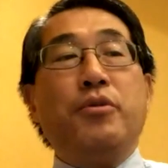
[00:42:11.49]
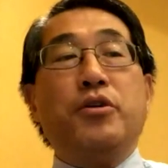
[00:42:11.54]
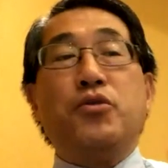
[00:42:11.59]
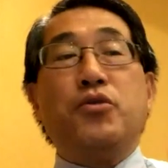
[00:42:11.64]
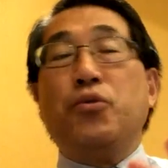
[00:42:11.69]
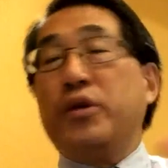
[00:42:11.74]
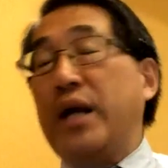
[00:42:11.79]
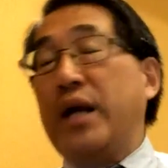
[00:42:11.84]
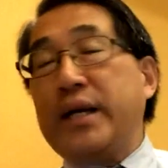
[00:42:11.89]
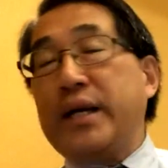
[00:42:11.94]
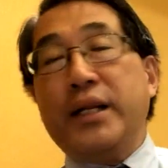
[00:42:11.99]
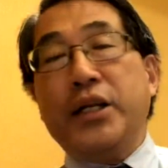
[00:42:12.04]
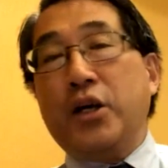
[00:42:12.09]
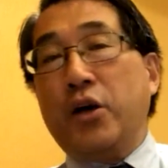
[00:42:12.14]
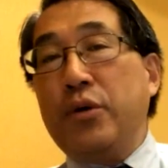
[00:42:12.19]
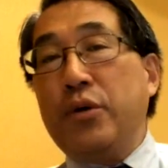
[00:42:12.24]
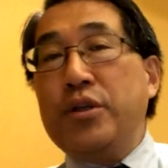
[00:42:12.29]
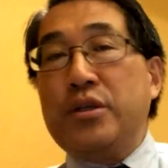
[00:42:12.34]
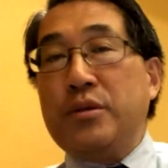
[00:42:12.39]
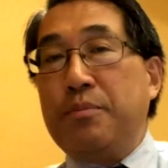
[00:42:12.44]
We're not going to go
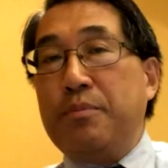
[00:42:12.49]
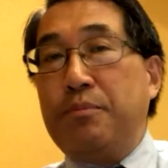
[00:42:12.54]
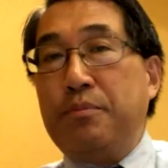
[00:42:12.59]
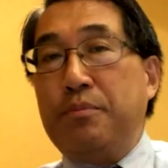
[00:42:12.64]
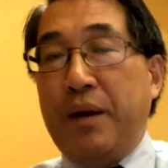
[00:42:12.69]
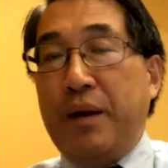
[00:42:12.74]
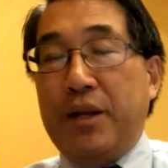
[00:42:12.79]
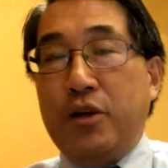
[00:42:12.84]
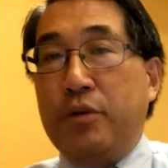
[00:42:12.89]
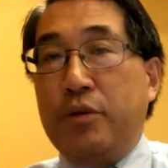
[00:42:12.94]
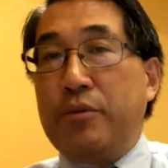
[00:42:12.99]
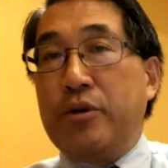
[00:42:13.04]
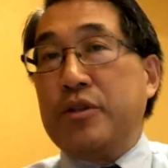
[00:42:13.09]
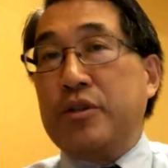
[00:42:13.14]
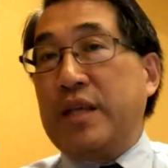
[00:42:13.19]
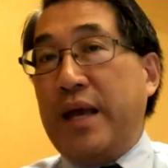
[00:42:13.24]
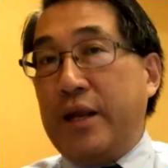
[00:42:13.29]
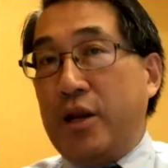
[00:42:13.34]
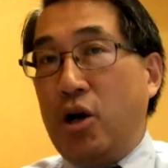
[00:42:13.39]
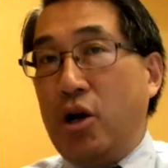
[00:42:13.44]
into binomials
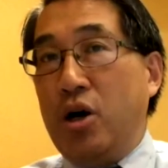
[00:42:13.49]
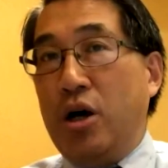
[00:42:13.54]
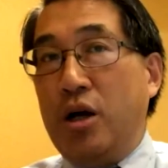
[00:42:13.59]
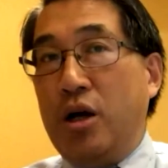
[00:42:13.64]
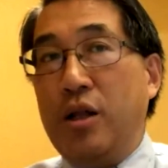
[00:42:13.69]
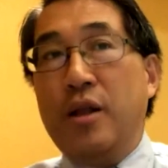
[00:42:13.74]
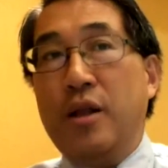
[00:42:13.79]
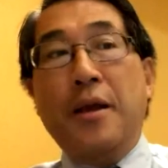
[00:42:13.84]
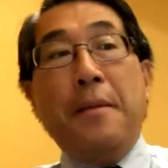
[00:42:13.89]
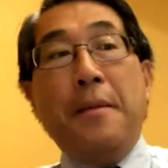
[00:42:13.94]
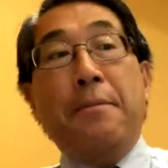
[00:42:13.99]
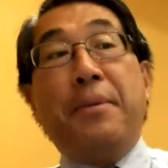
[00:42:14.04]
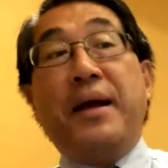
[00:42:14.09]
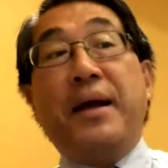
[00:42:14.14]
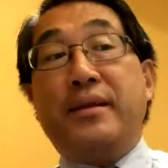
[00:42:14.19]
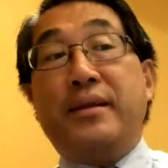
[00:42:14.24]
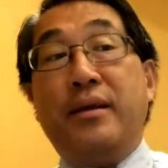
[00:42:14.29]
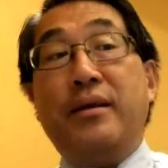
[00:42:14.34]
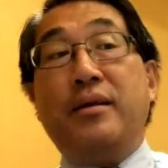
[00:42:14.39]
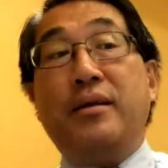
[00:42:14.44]
at all,
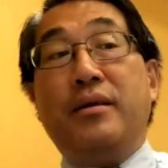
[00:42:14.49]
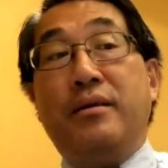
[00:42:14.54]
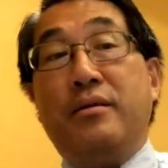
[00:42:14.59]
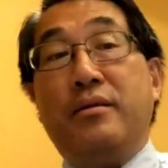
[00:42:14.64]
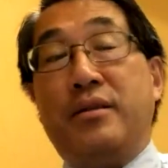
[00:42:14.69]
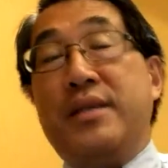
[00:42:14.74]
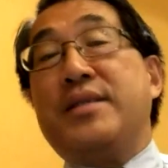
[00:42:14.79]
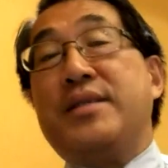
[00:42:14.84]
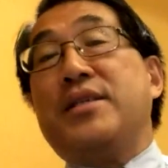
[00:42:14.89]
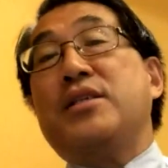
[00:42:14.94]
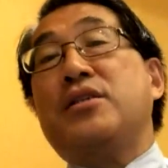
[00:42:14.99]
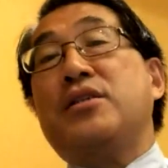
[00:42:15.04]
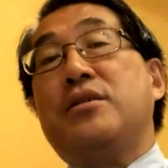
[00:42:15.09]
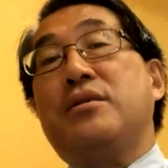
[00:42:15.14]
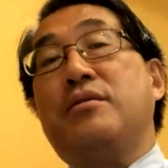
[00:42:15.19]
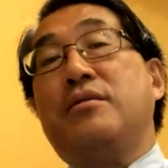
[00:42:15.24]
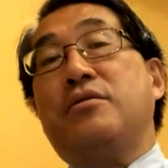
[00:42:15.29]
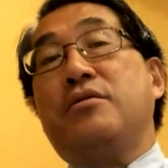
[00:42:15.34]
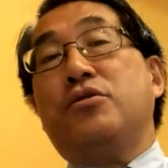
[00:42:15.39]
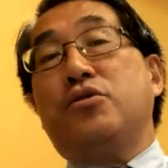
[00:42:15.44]
but this is
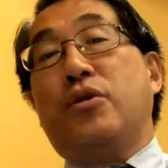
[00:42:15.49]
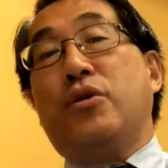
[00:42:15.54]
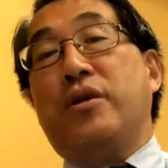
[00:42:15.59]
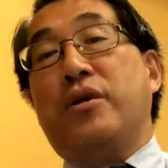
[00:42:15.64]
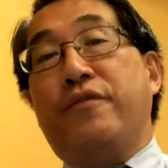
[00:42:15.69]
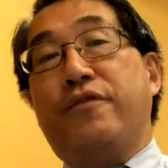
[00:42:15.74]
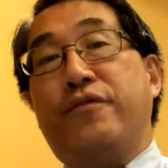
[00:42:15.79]
sort of